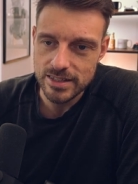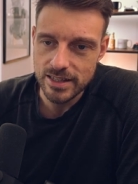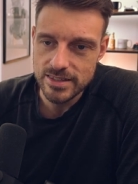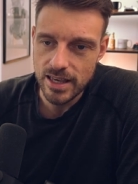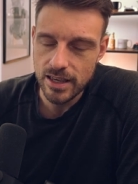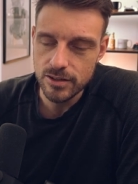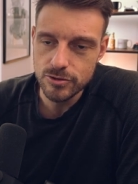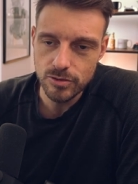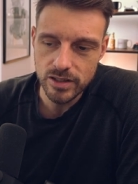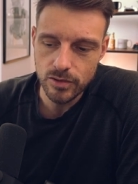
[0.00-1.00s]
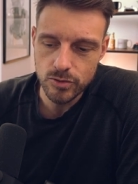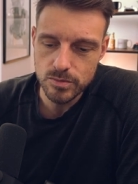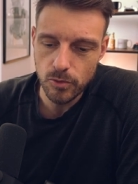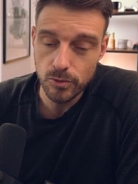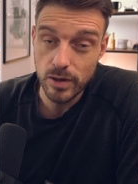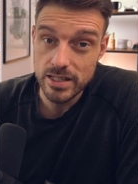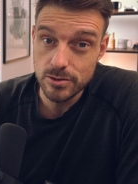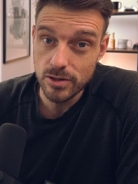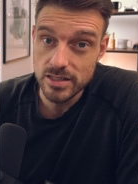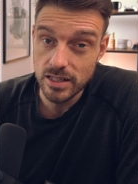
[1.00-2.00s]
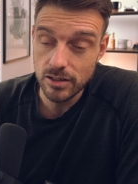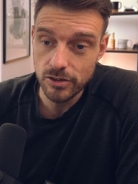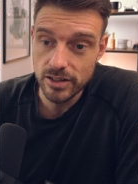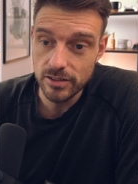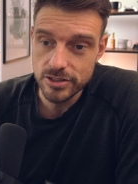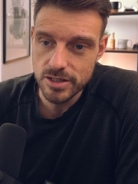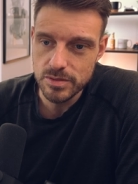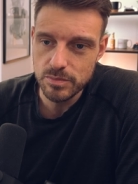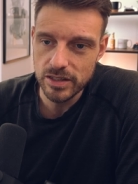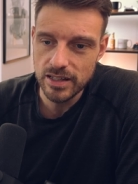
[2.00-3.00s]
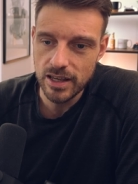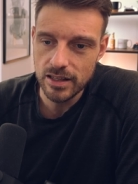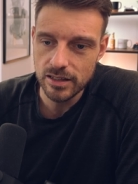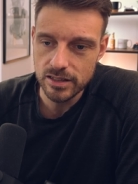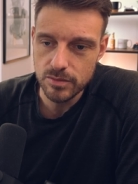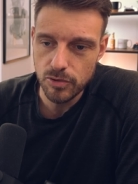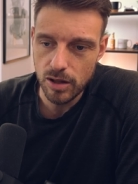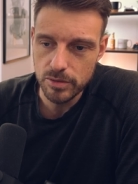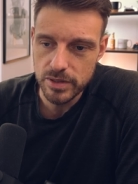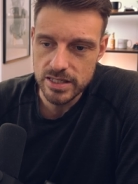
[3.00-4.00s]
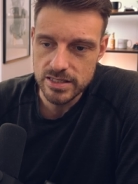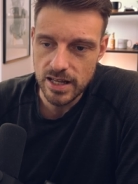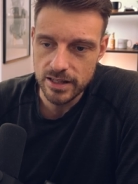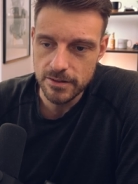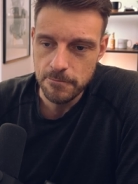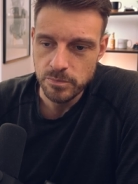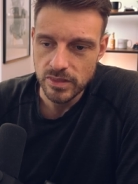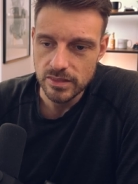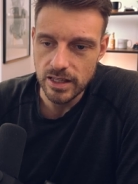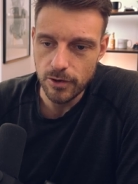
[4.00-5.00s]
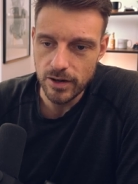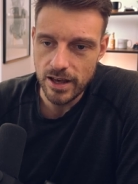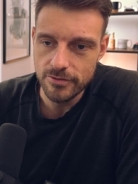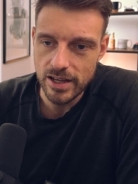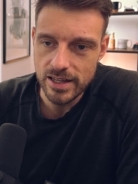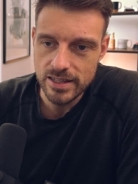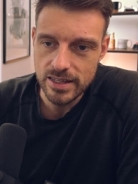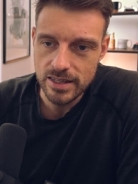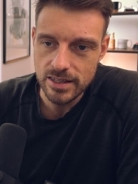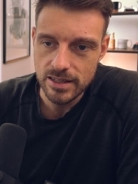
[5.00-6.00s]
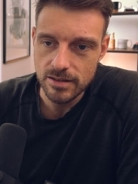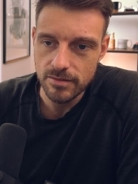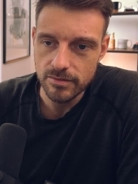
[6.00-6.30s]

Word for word: Let's say usually there's more restaurants than car dealerships, but they like the problem is that they don't have any